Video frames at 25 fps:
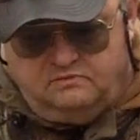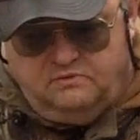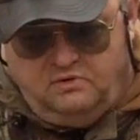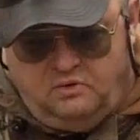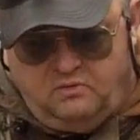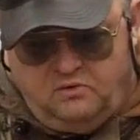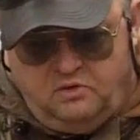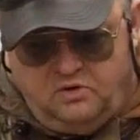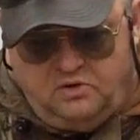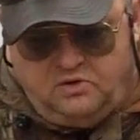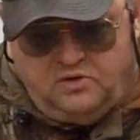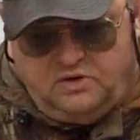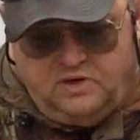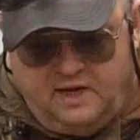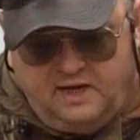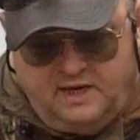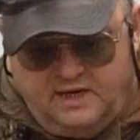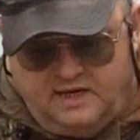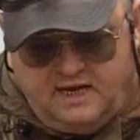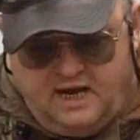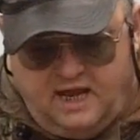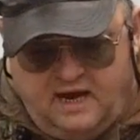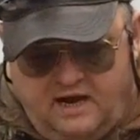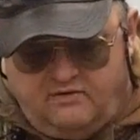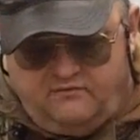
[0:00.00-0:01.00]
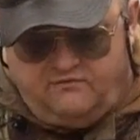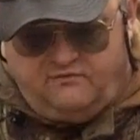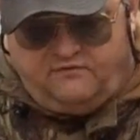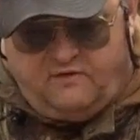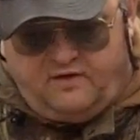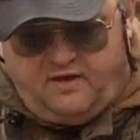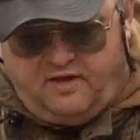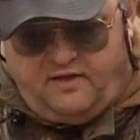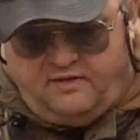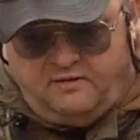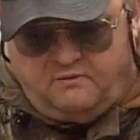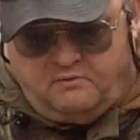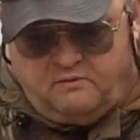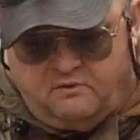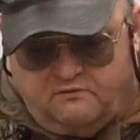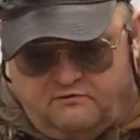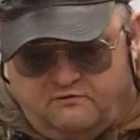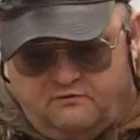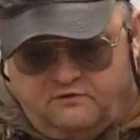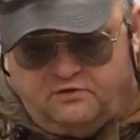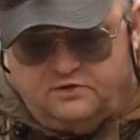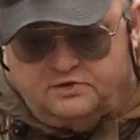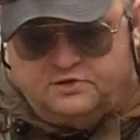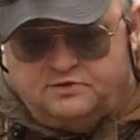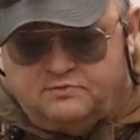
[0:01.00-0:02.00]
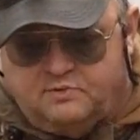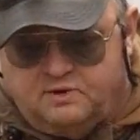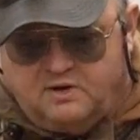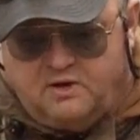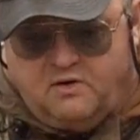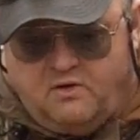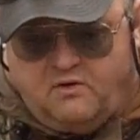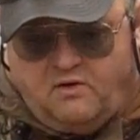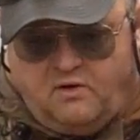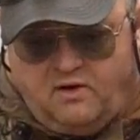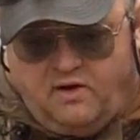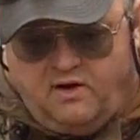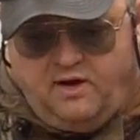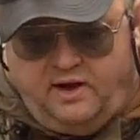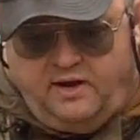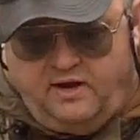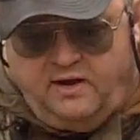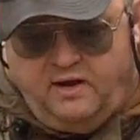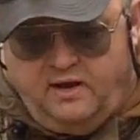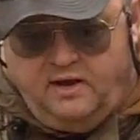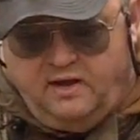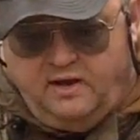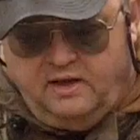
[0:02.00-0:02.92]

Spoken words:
no one could identify that were first recorded